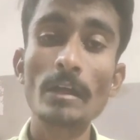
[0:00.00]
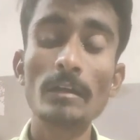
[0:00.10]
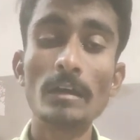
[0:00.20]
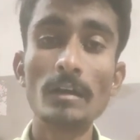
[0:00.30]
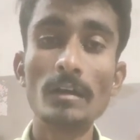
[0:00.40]

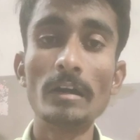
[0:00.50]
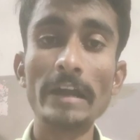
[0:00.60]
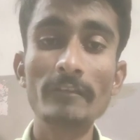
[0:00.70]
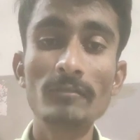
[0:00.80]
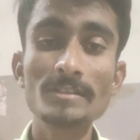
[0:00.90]

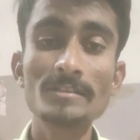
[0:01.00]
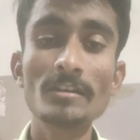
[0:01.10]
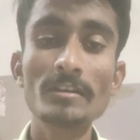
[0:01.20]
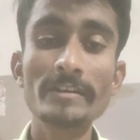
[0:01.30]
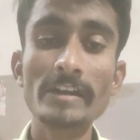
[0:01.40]
adverse
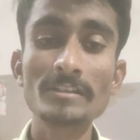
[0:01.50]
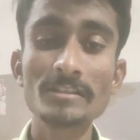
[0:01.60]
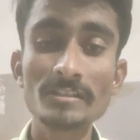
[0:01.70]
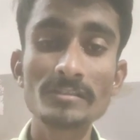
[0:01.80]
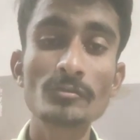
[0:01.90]
drug
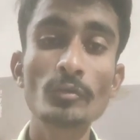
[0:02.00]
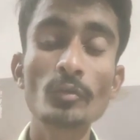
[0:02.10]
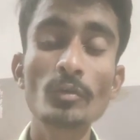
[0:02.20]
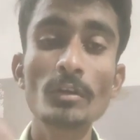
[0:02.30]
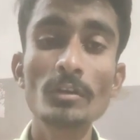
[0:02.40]
reaction is
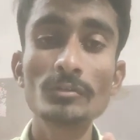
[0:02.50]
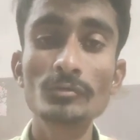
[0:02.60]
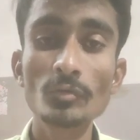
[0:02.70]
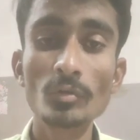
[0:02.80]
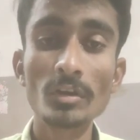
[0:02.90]
low.
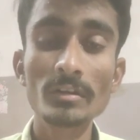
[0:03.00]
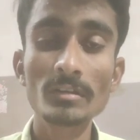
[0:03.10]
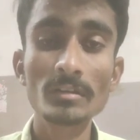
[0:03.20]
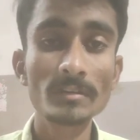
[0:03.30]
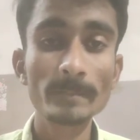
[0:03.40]
So what
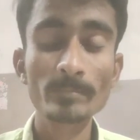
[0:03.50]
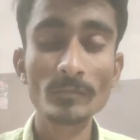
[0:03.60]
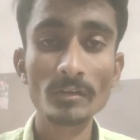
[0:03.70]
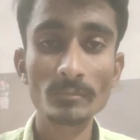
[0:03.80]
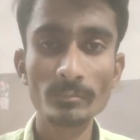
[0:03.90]
the
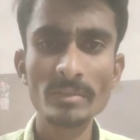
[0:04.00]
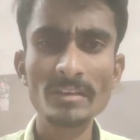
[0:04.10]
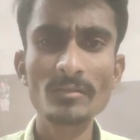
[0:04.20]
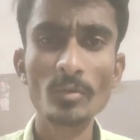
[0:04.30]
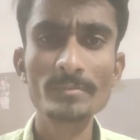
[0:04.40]

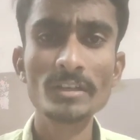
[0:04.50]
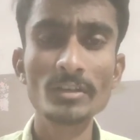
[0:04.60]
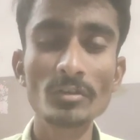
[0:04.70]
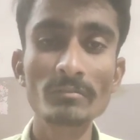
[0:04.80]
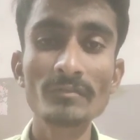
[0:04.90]
main
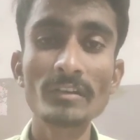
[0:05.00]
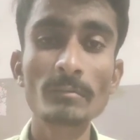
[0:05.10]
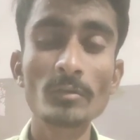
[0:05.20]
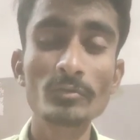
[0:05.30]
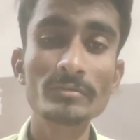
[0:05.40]
objective of the
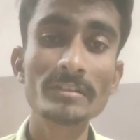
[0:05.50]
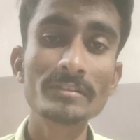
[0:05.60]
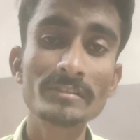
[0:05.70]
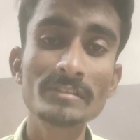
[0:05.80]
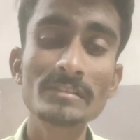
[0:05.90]

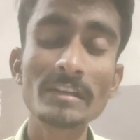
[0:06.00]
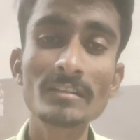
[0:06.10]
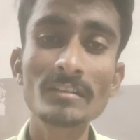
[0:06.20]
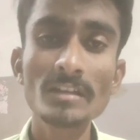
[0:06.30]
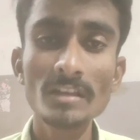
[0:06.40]
pharmacovigilance is that
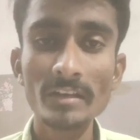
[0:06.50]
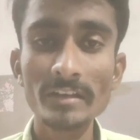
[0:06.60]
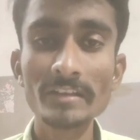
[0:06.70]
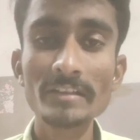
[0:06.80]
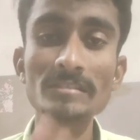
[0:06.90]
the
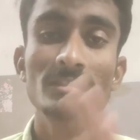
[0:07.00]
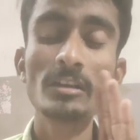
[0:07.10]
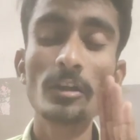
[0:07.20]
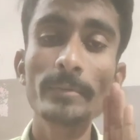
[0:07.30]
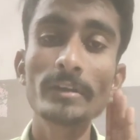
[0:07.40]
increase the
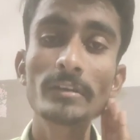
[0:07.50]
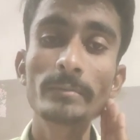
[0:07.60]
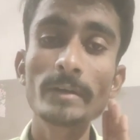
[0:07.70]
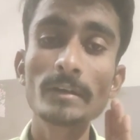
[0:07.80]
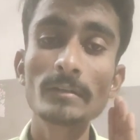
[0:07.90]
therapeutic
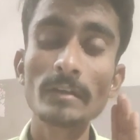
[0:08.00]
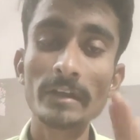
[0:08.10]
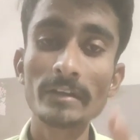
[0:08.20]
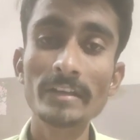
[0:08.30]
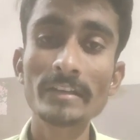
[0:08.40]
effect
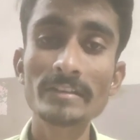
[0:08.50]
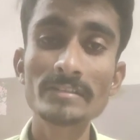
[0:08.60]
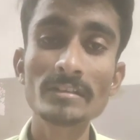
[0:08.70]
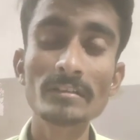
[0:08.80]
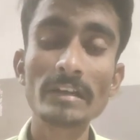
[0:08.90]
and decrease
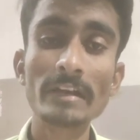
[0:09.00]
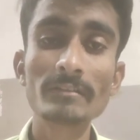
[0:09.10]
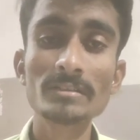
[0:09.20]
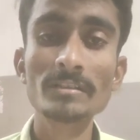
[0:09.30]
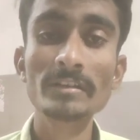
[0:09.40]
the
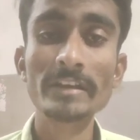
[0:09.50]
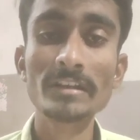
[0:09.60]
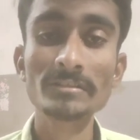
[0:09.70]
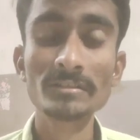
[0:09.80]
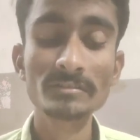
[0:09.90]
adverse drug
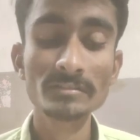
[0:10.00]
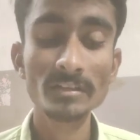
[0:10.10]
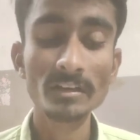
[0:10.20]
reactions